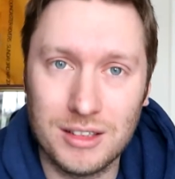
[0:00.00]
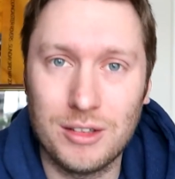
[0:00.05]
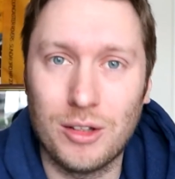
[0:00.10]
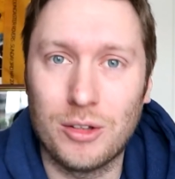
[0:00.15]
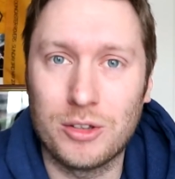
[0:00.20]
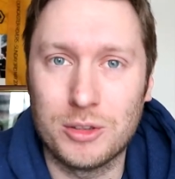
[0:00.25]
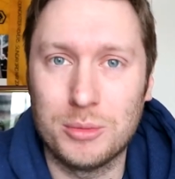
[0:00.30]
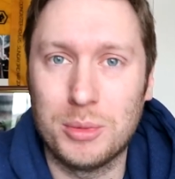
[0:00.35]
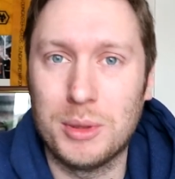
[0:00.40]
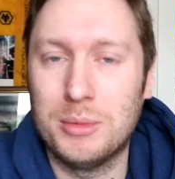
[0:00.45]

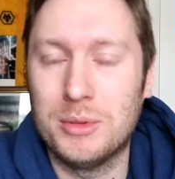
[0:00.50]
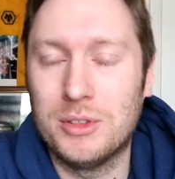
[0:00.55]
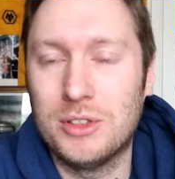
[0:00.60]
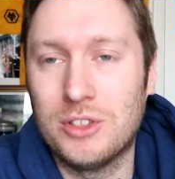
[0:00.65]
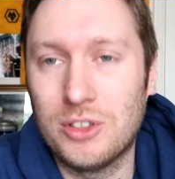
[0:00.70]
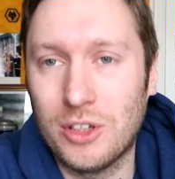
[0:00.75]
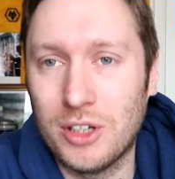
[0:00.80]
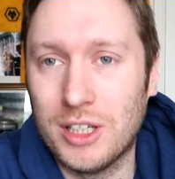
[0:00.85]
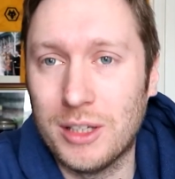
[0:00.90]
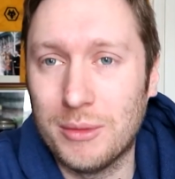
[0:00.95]
lots of people
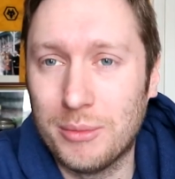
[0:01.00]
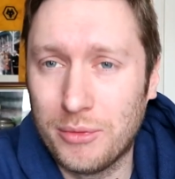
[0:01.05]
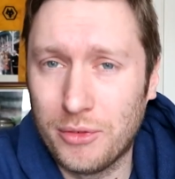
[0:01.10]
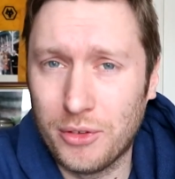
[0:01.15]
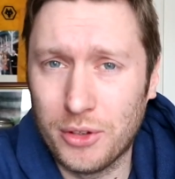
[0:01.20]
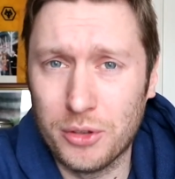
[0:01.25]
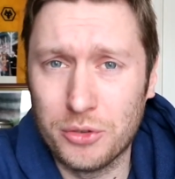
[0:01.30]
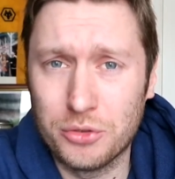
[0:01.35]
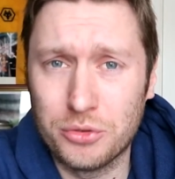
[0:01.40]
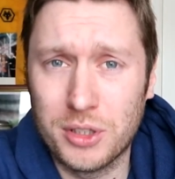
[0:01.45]
to sign up
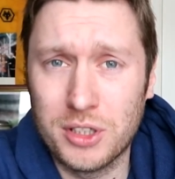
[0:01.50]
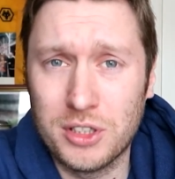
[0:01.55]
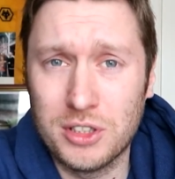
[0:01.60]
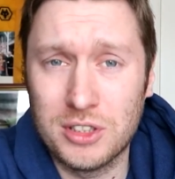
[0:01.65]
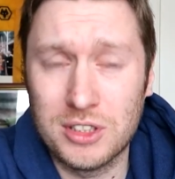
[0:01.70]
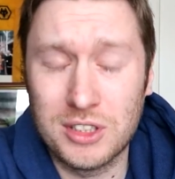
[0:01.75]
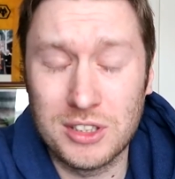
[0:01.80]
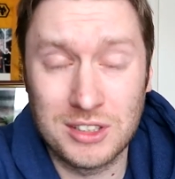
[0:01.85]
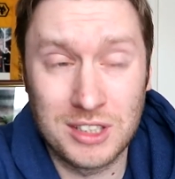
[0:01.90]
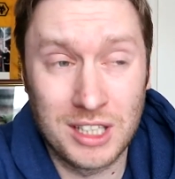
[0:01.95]
for those
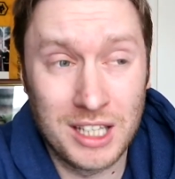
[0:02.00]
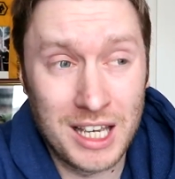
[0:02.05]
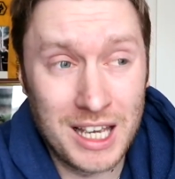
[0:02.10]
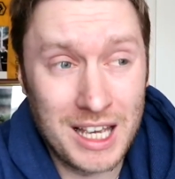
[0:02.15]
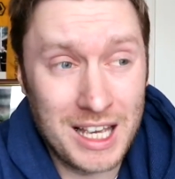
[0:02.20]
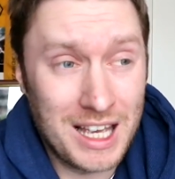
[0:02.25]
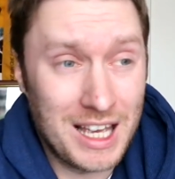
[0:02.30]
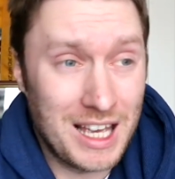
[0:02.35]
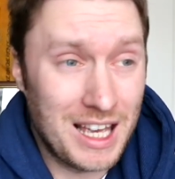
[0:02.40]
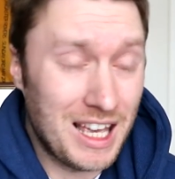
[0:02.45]
registers.
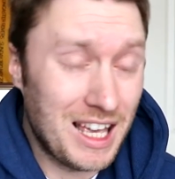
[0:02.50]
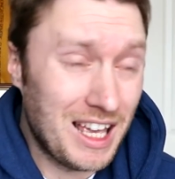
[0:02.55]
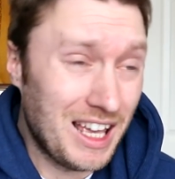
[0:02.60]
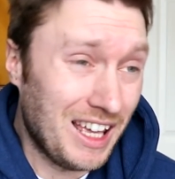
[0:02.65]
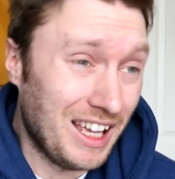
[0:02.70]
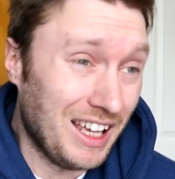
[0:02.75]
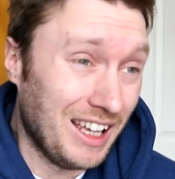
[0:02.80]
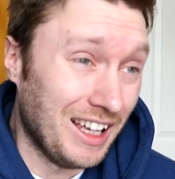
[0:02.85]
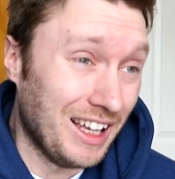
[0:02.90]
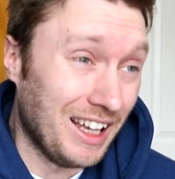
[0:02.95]

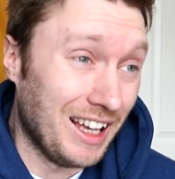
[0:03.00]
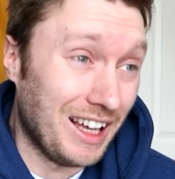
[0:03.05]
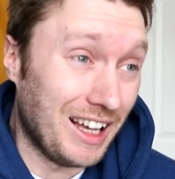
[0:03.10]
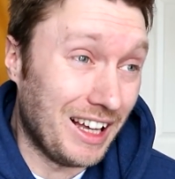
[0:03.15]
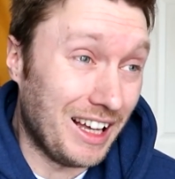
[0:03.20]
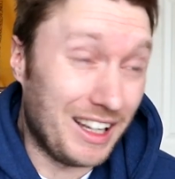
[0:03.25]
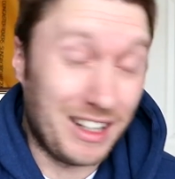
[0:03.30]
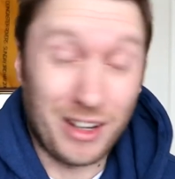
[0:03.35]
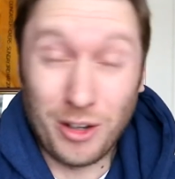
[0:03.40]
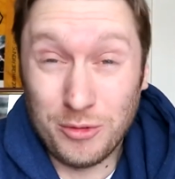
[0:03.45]

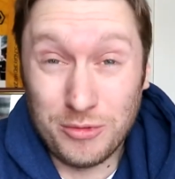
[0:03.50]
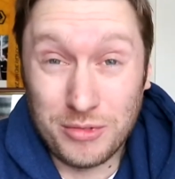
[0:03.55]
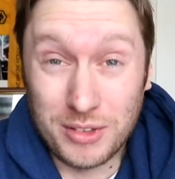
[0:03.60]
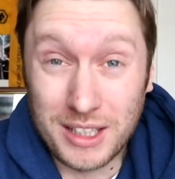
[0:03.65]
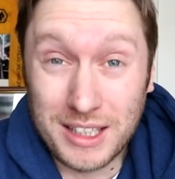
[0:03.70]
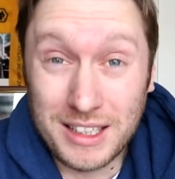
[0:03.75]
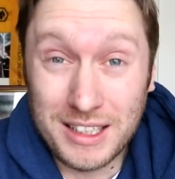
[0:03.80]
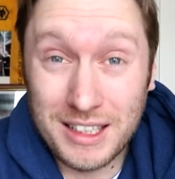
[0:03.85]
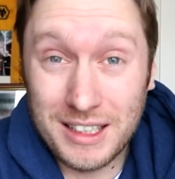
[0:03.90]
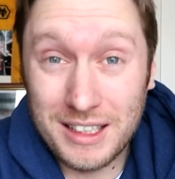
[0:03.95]
And
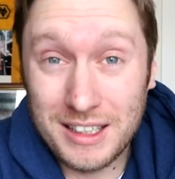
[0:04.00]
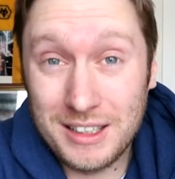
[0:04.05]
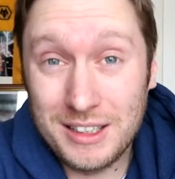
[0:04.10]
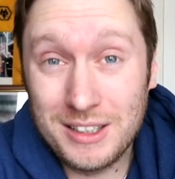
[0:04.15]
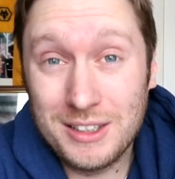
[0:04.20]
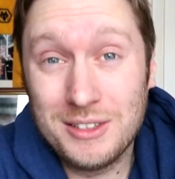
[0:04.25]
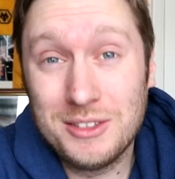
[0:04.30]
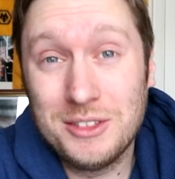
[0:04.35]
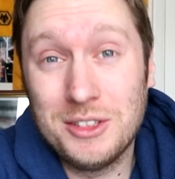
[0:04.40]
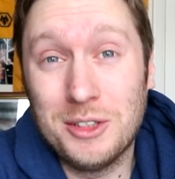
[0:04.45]
hopefully,
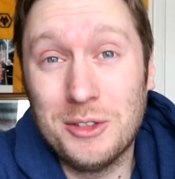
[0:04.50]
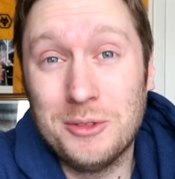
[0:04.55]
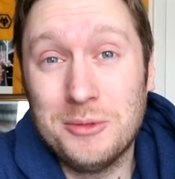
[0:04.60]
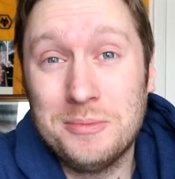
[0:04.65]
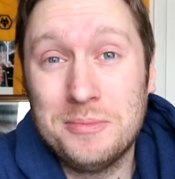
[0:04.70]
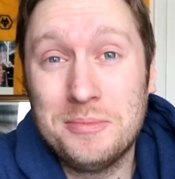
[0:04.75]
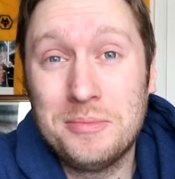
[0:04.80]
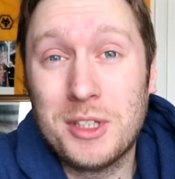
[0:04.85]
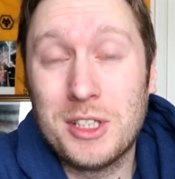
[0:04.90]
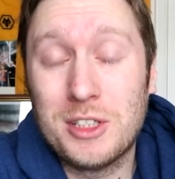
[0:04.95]
you
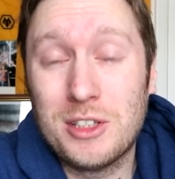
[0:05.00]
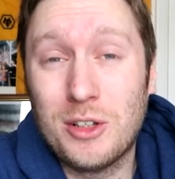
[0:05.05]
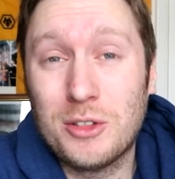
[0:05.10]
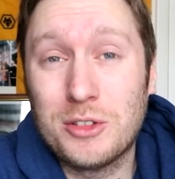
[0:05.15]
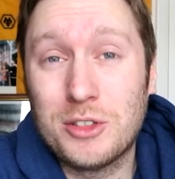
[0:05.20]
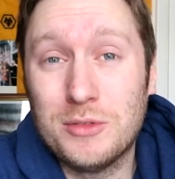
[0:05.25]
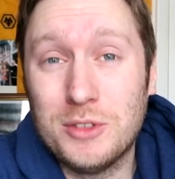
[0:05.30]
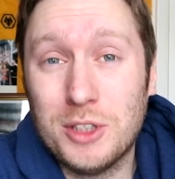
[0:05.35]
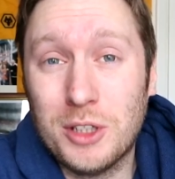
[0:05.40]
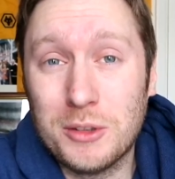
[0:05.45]
know, there's
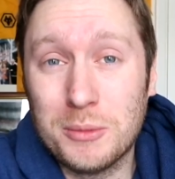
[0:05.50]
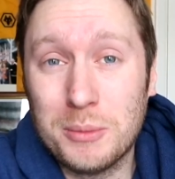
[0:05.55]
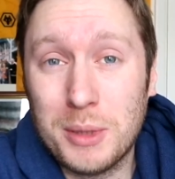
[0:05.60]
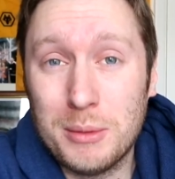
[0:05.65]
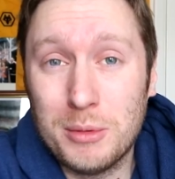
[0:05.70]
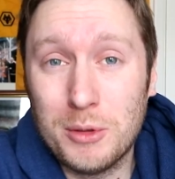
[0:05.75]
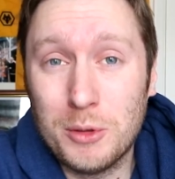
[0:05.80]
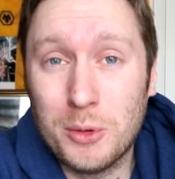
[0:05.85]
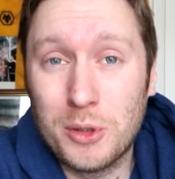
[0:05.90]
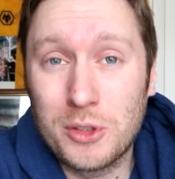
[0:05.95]
lots of young
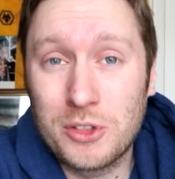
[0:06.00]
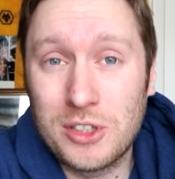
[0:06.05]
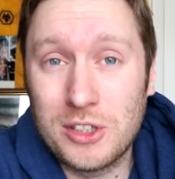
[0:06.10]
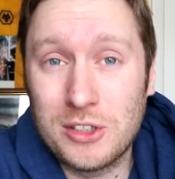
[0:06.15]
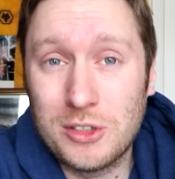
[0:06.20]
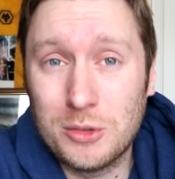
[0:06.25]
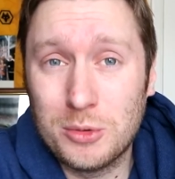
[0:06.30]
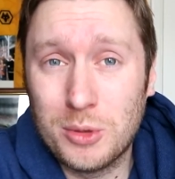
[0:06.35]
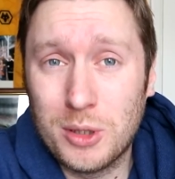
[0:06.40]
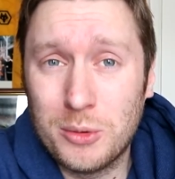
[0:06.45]
people who watch
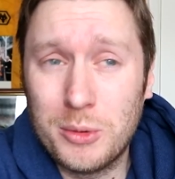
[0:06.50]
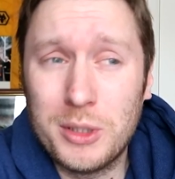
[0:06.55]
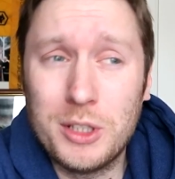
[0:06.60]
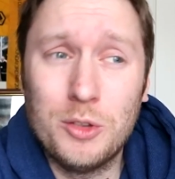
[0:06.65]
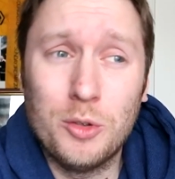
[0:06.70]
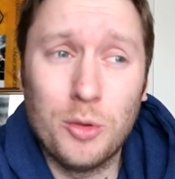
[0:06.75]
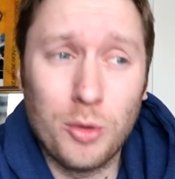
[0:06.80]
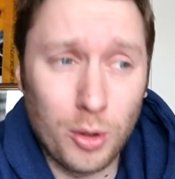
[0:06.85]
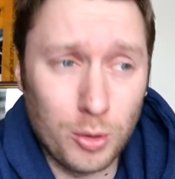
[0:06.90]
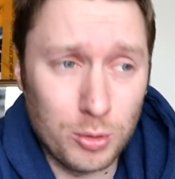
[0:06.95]
this as well.
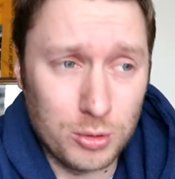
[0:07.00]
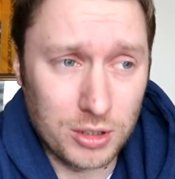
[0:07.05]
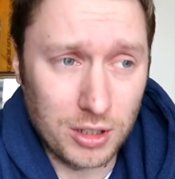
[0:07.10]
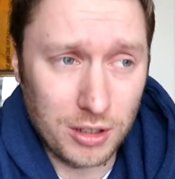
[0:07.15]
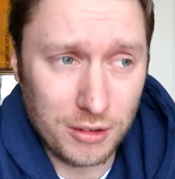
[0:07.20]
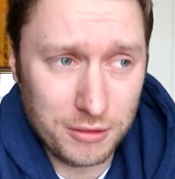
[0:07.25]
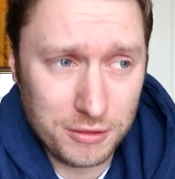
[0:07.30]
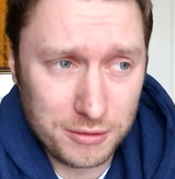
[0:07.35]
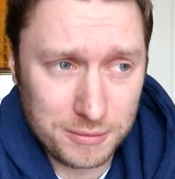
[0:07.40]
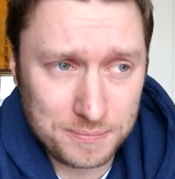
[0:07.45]
When you're old
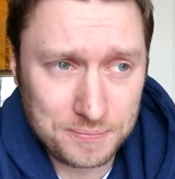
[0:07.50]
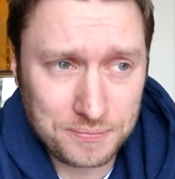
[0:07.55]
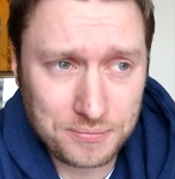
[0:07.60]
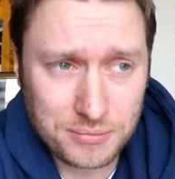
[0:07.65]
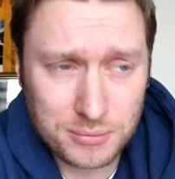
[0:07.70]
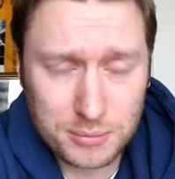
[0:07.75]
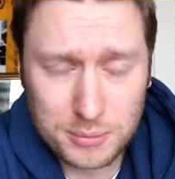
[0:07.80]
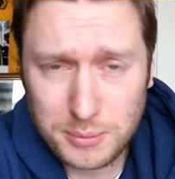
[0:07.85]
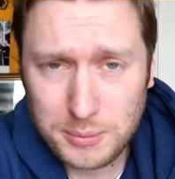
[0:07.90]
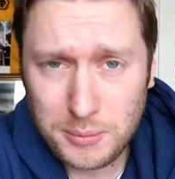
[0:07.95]
enough
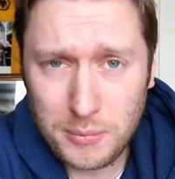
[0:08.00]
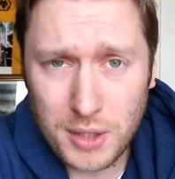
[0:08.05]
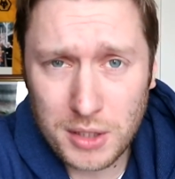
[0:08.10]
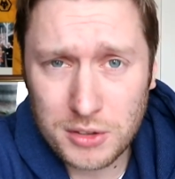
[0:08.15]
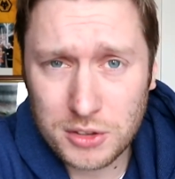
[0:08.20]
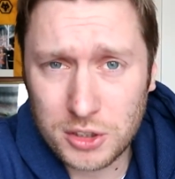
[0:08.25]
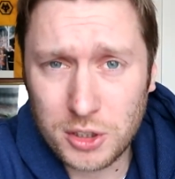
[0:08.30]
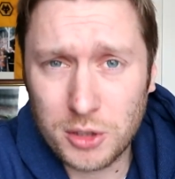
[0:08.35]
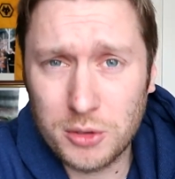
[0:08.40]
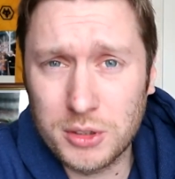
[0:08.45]

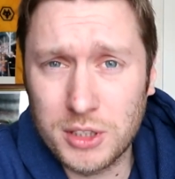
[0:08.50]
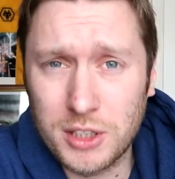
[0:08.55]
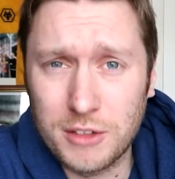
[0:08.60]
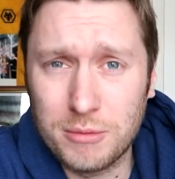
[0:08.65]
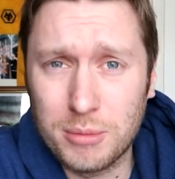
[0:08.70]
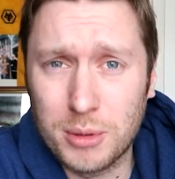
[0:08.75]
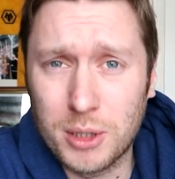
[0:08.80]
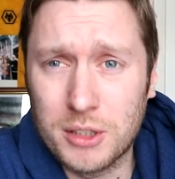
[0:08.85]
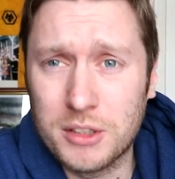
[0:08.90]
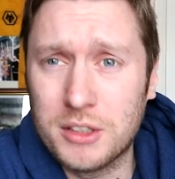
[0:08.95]
to go and
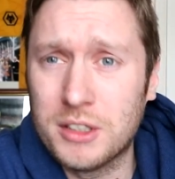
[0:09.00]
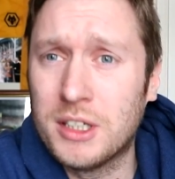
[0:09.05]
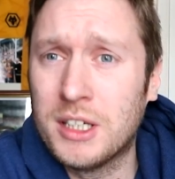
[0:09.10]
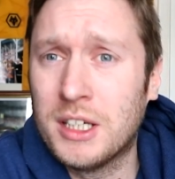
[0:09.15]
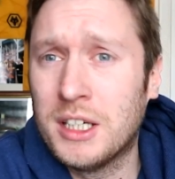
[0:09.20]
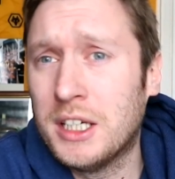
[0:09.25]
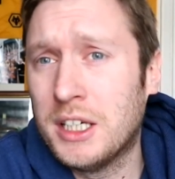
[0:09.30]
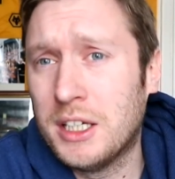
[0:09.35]
give blood,